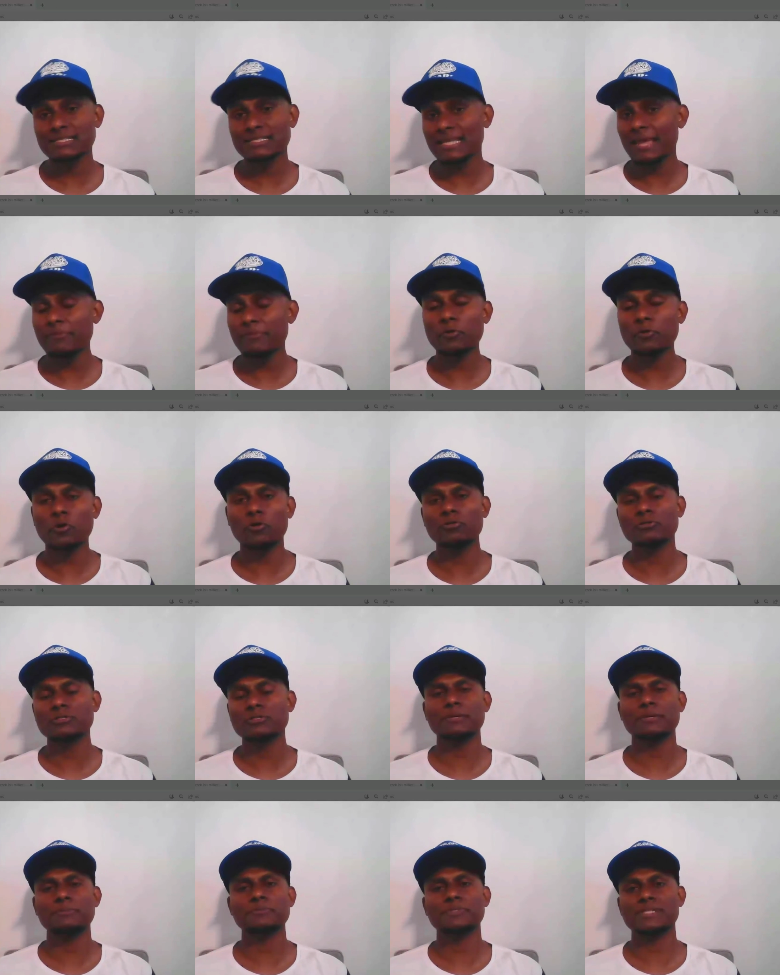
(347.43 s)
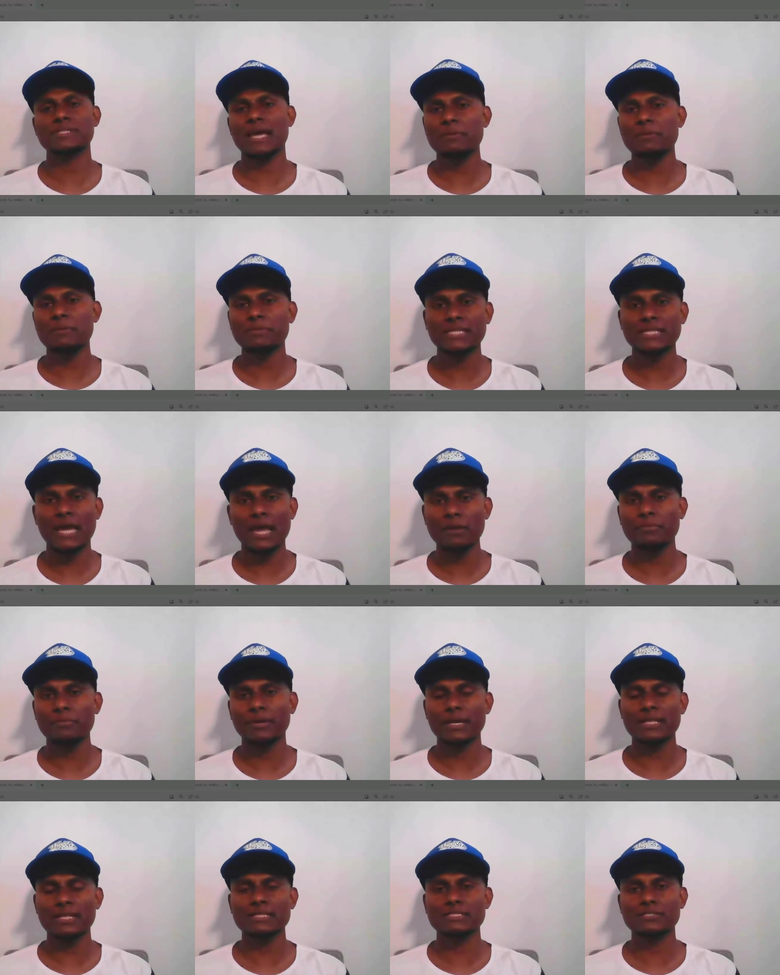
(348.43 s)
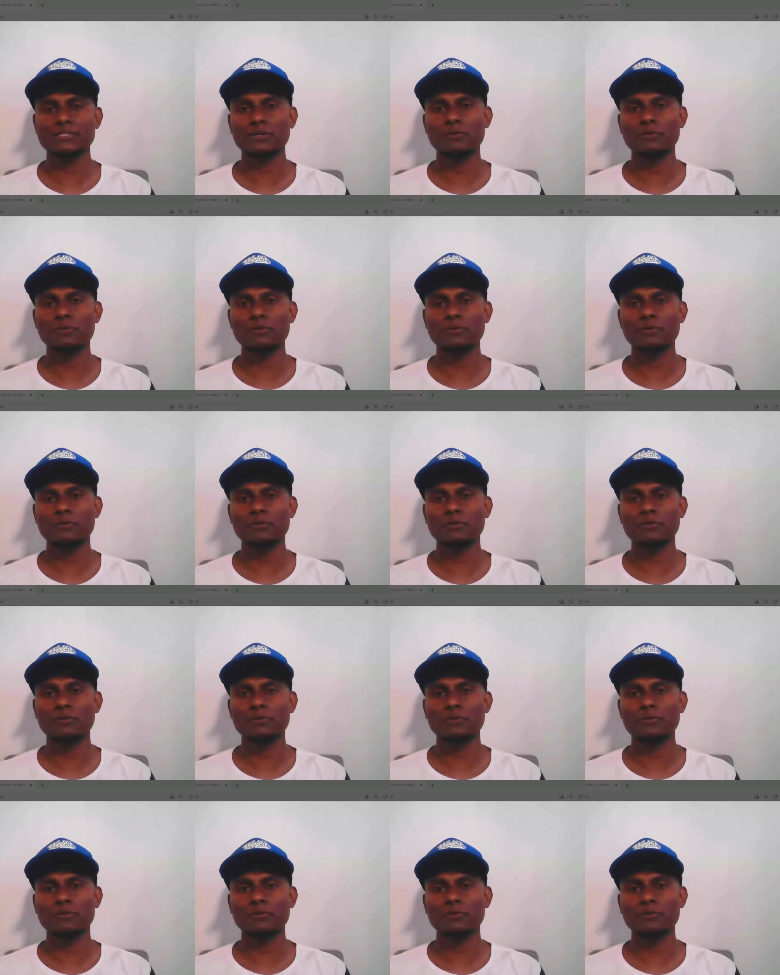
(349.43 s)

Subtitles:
the same concepts time and time again.